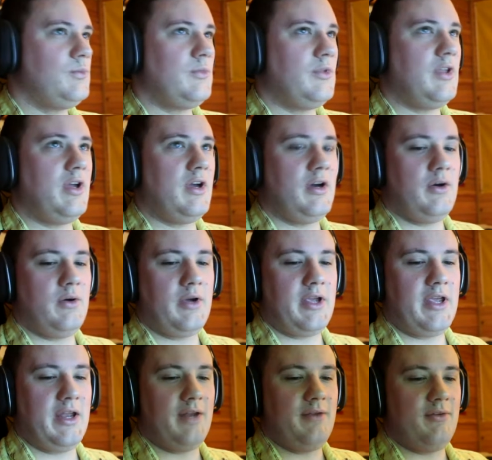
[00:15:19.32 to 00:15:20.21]
No, I
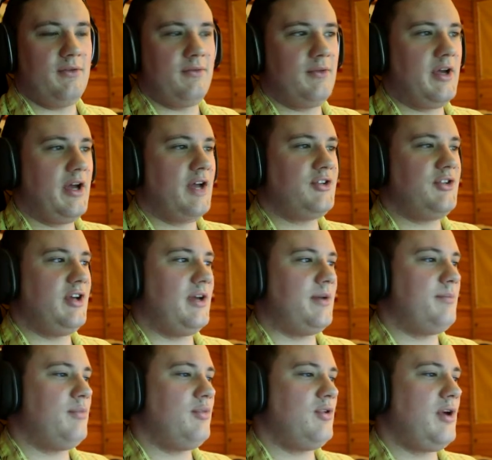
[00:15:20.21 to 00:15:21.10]
can't even... Actually, I
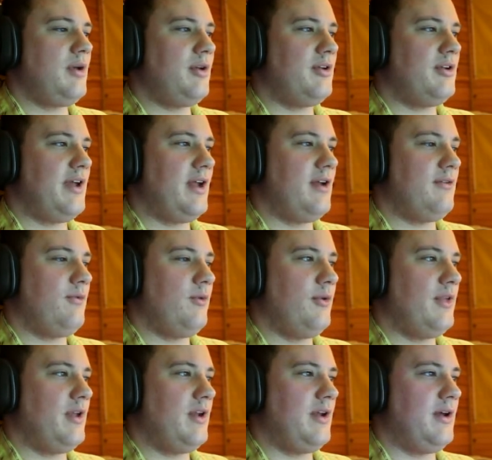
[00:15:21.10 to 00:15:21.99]
probably can't
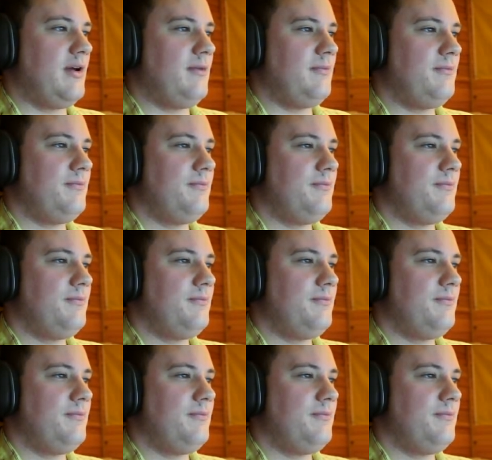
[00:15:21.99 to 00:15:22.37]
afford that now.